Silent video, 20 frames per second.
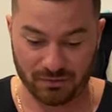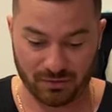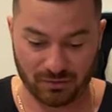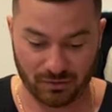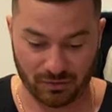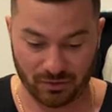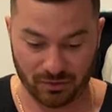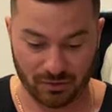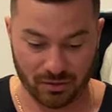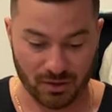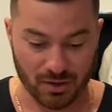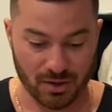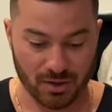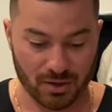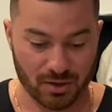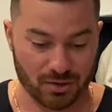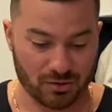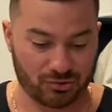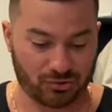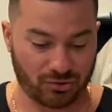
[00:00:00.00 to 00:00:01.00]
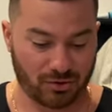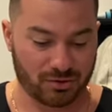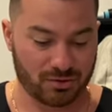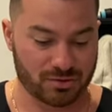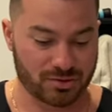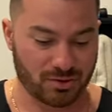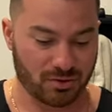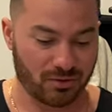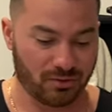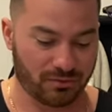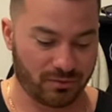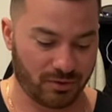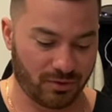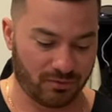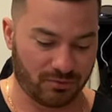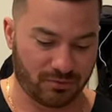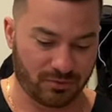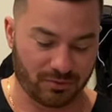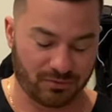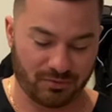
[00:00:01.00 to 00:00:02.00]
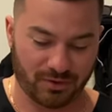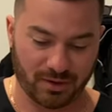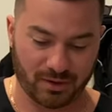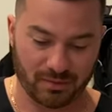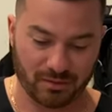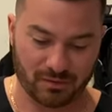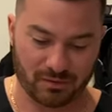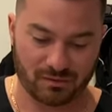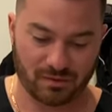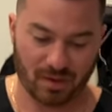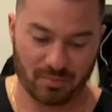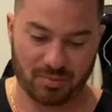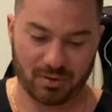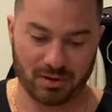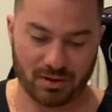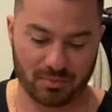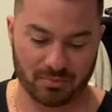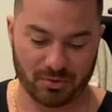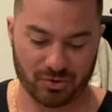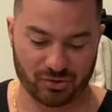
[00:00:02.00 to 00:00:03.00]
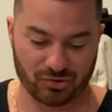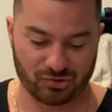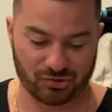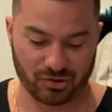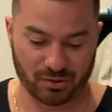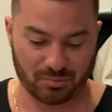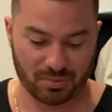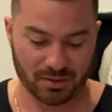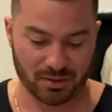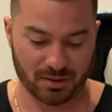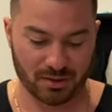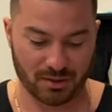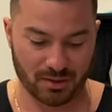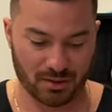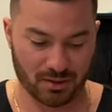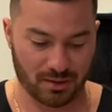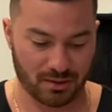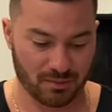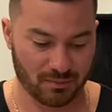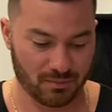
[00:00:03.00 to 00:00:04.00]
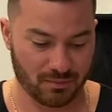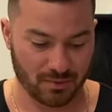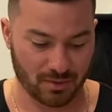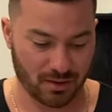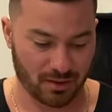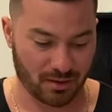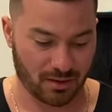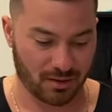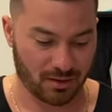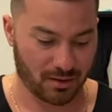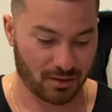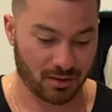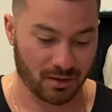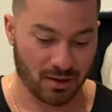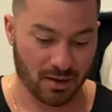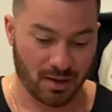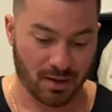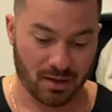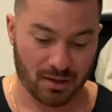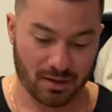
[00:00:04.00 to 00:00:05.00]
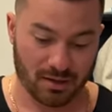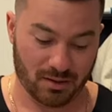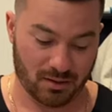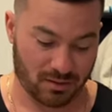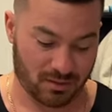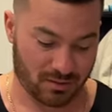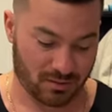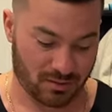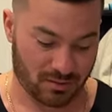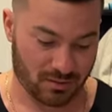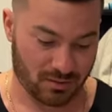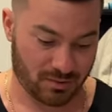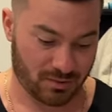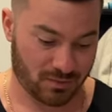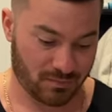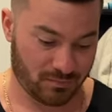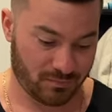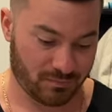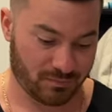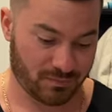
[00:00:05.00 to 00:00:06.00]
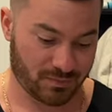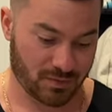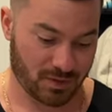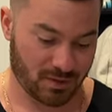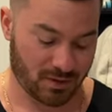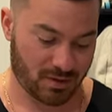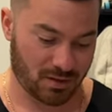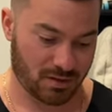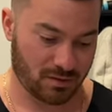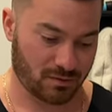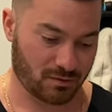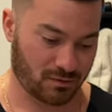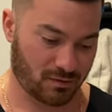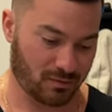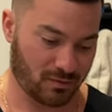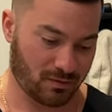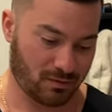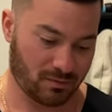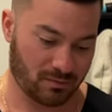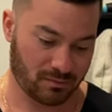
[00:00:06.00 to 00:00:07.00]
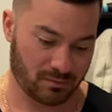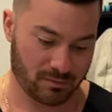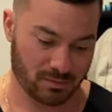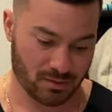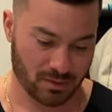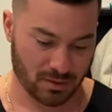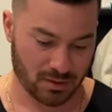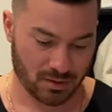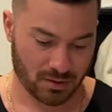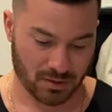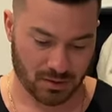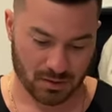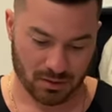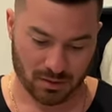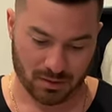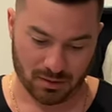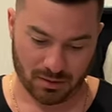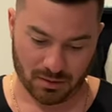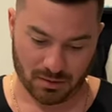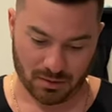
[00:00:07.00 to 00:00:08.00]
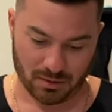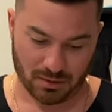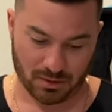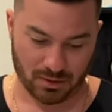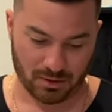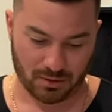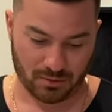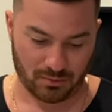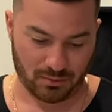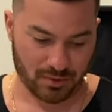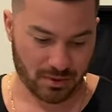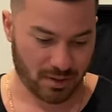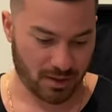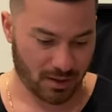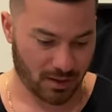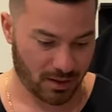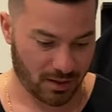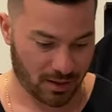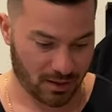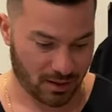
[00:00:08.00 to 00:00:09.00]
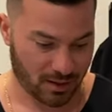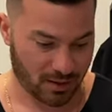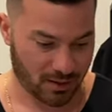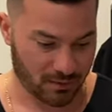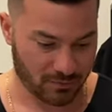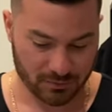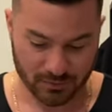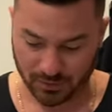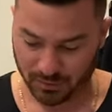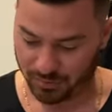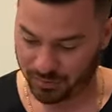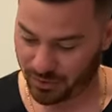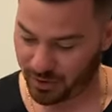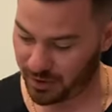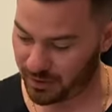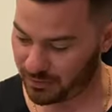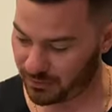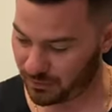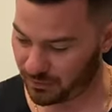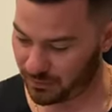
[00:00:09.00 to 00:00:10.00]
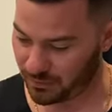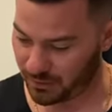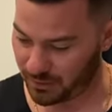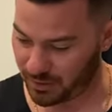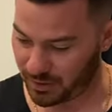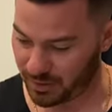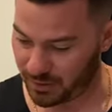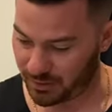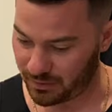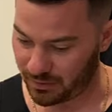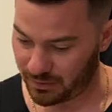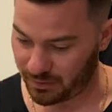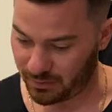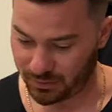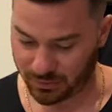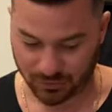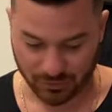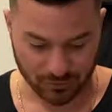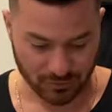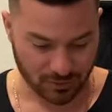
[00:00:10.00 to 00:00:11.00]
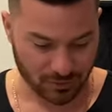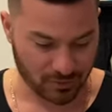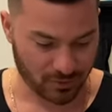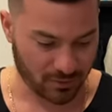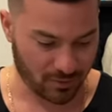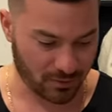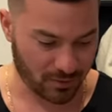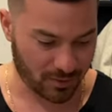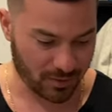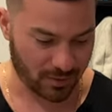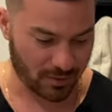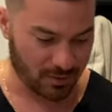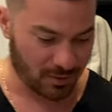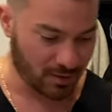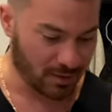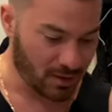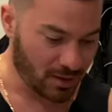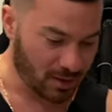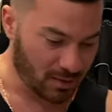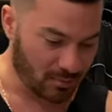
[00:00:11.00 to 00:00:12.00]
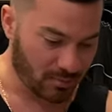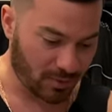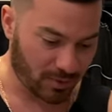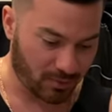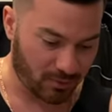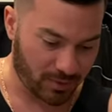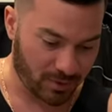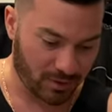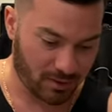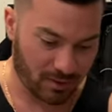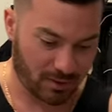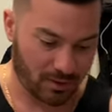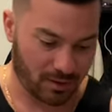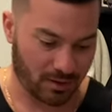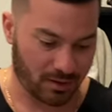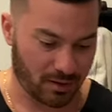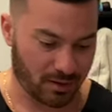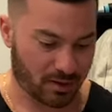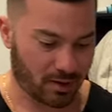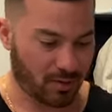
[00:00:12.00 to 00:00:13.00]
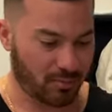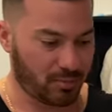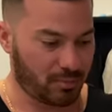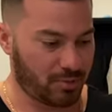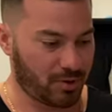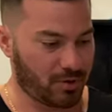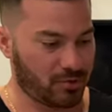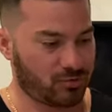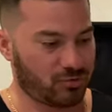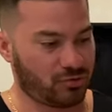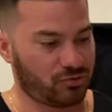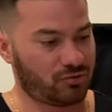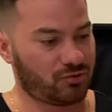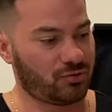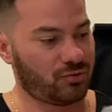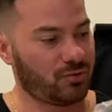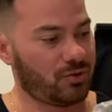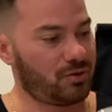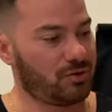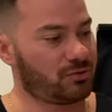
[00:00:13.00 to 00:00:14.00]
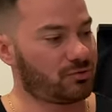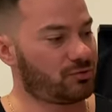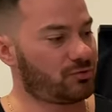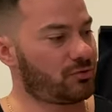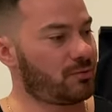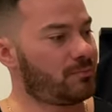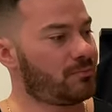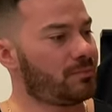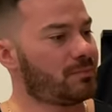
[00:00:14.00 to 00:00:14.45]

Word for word: So shout out to OVO for finally stepping up their shipping game. And um, yeah, so here we have no prices on anything, which is annoying. But we got a couple pairs of shorts.